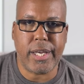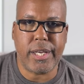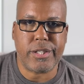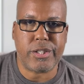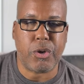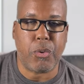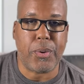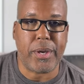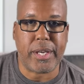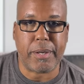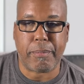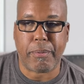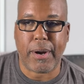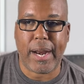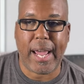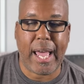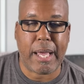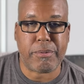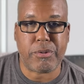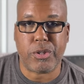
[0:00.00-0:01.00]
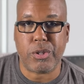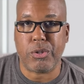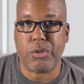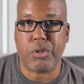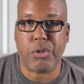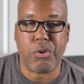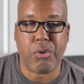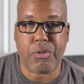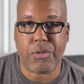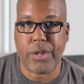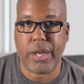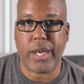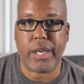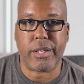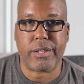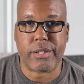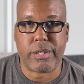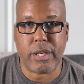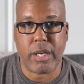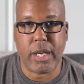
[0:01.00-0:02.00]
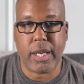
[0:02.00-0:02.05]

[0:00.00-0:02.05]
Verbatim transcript: So we could perhaps do two things